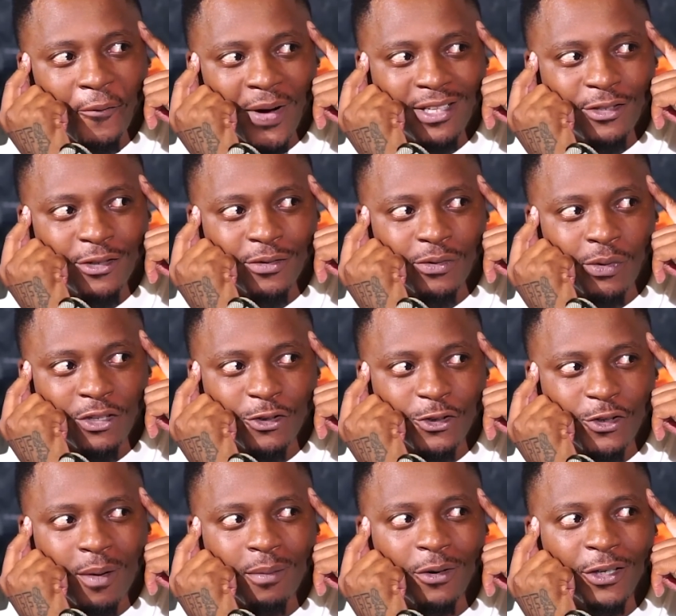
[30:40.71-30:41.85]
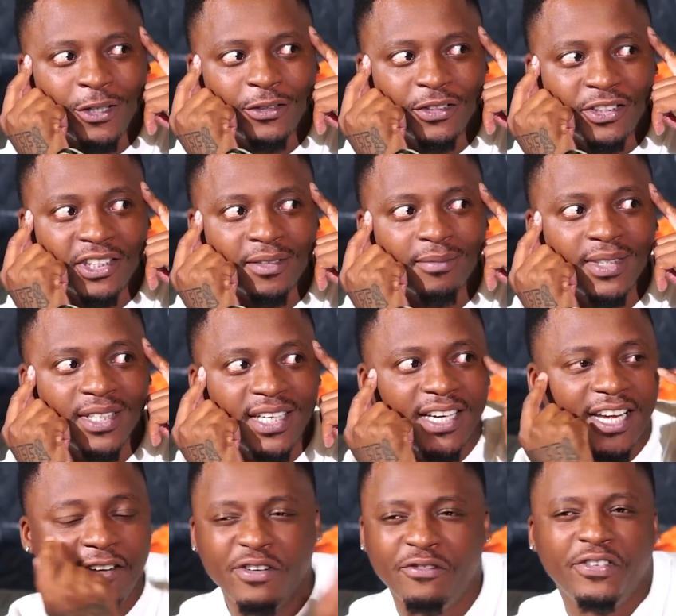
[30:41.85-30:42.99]
Once you stop going to gym,
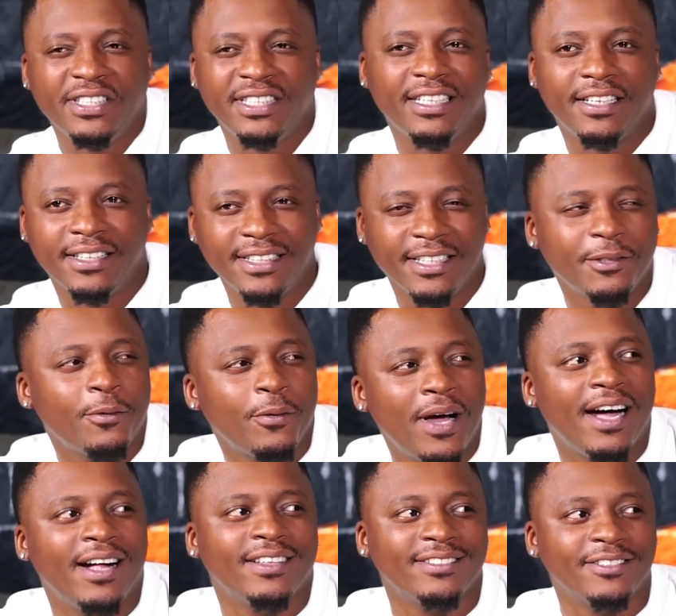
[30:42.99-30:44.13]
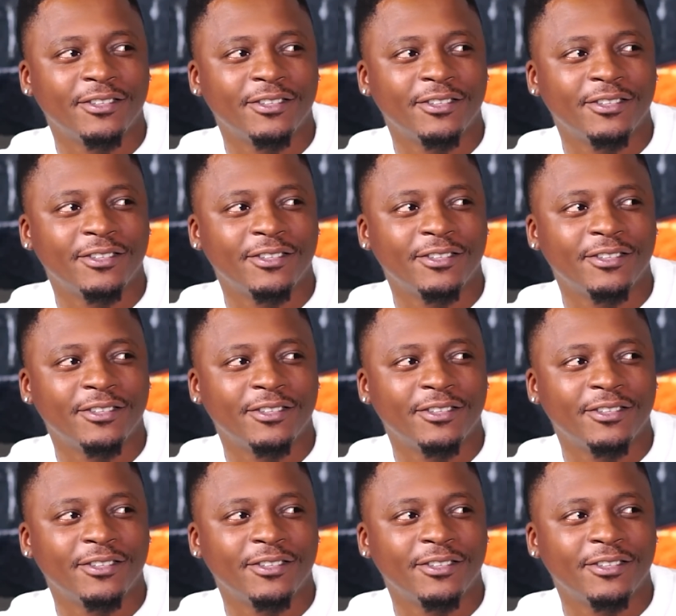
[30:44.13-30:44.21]
even physically, it takes a while.